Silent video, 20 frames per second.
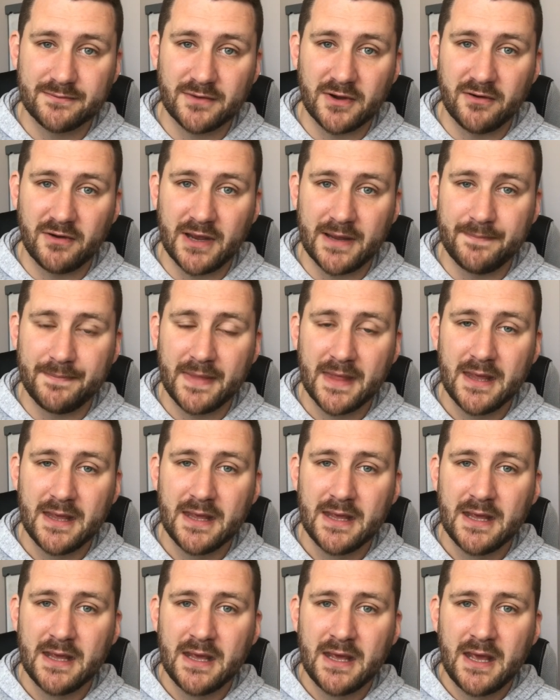All right,
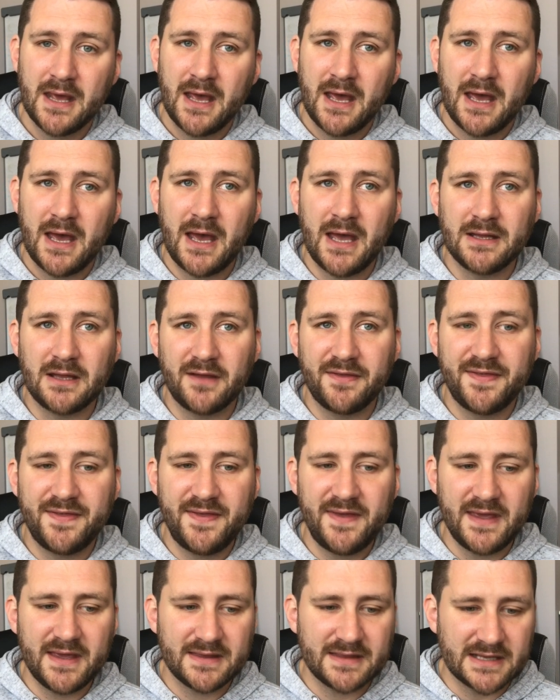and I
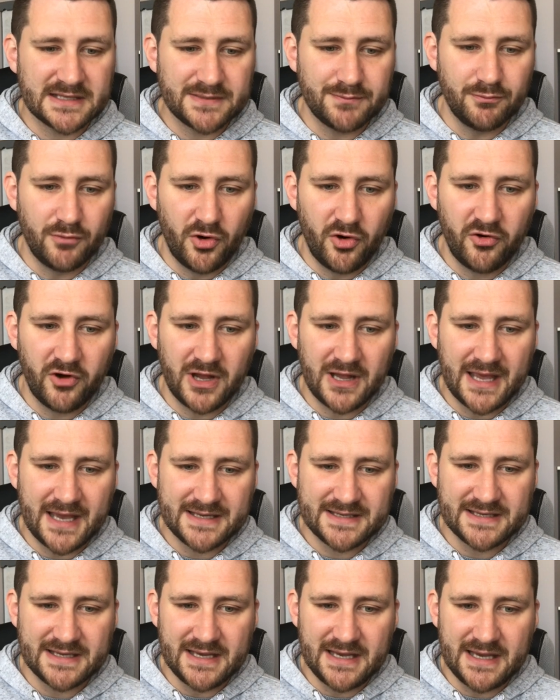think that's more or
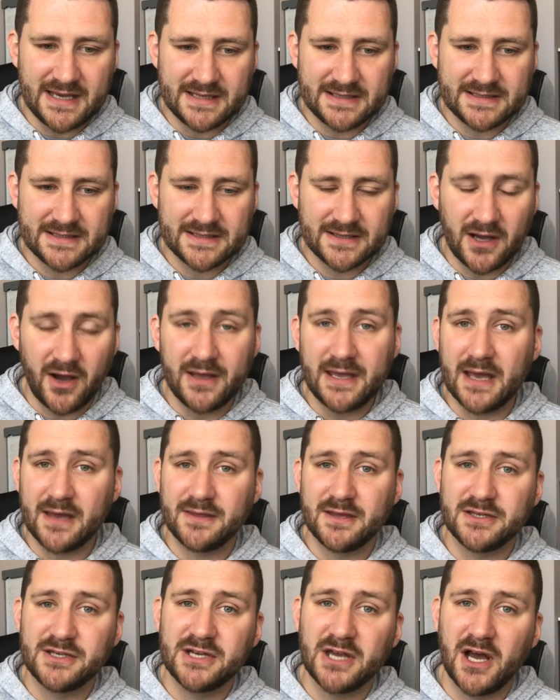less it. Oh yeah,
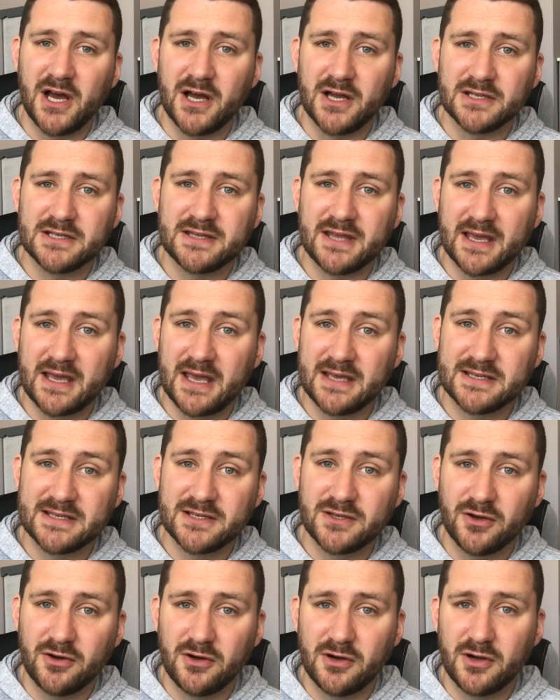the charge. The
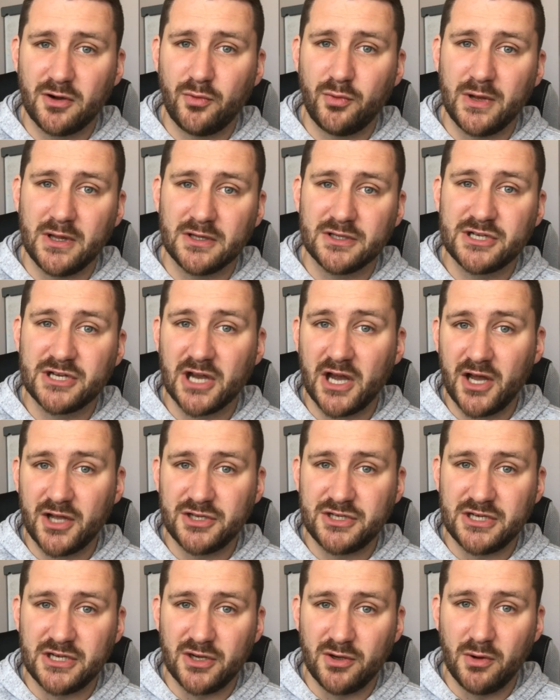gestor will
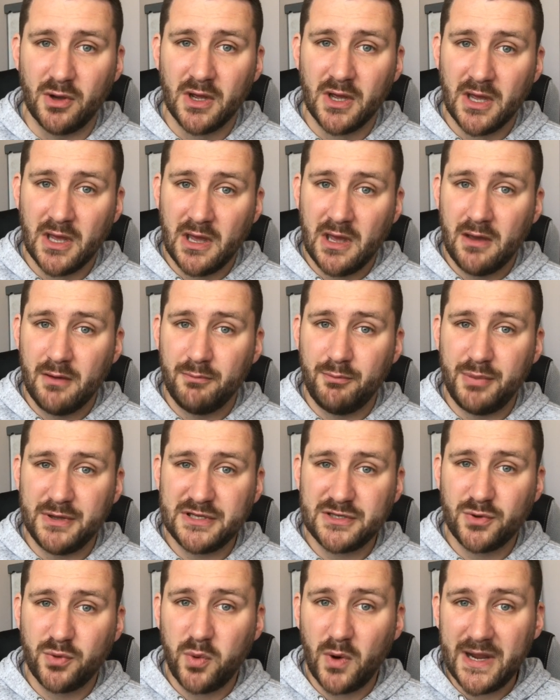charge you
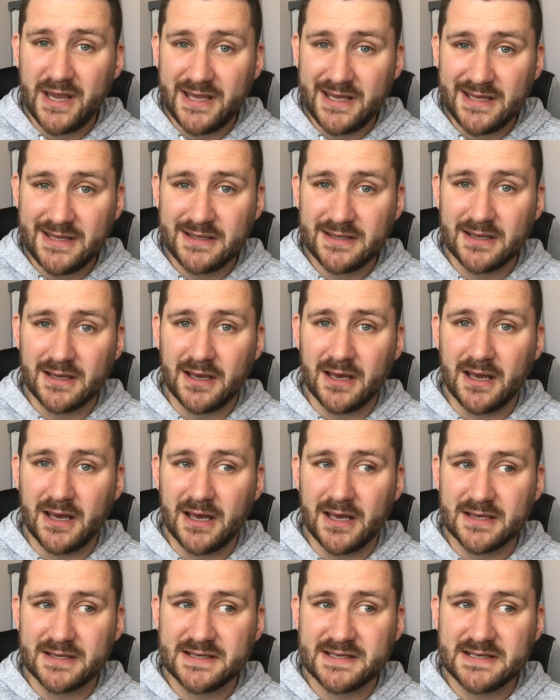between
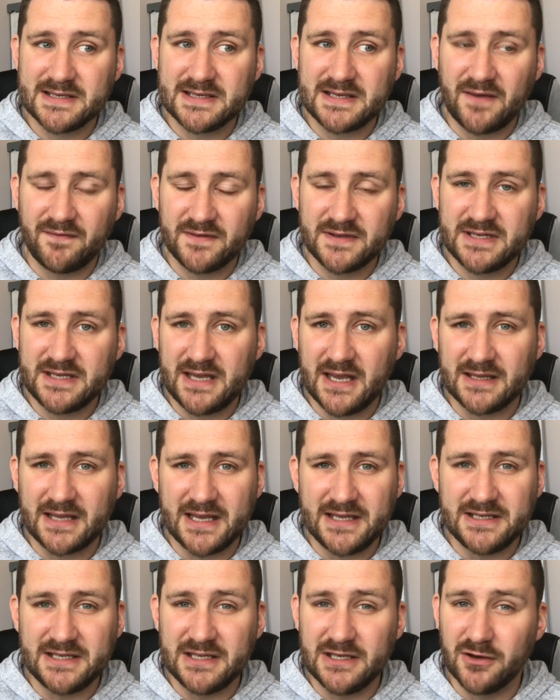70 and
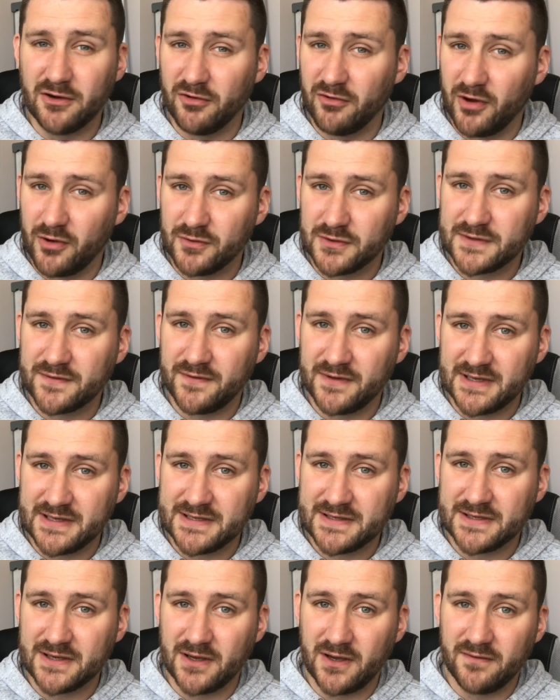80 euros for
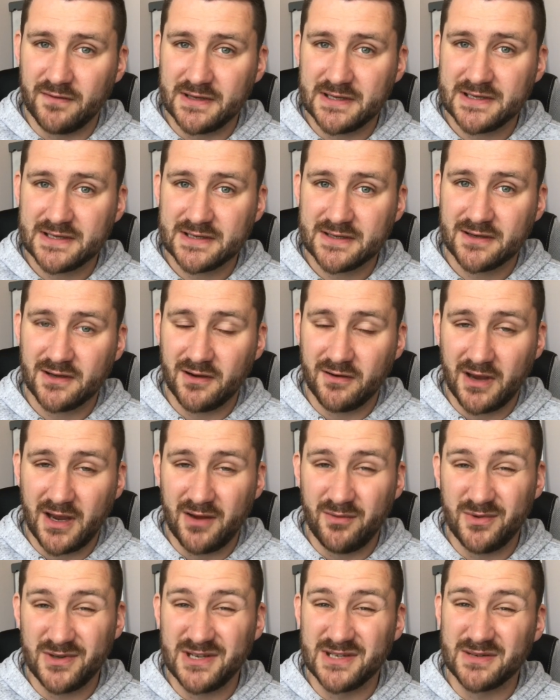this service. All
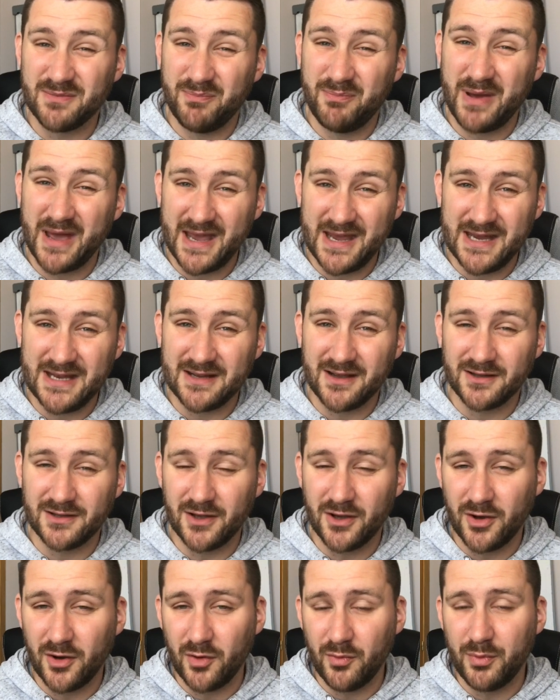right, which is a pain, I
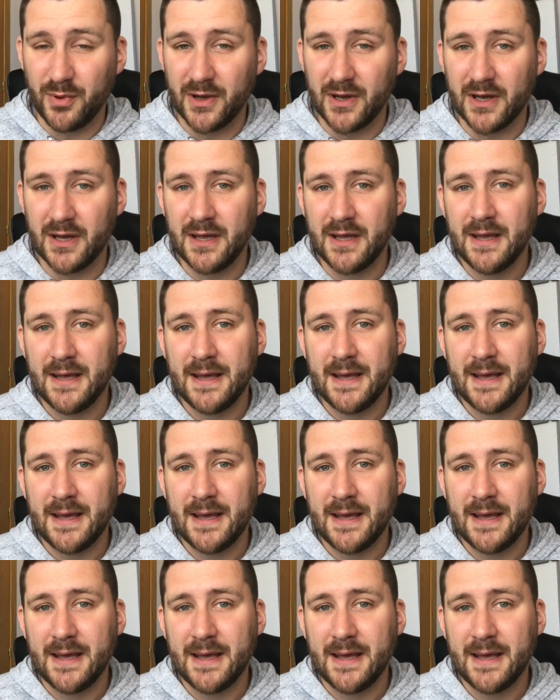know, but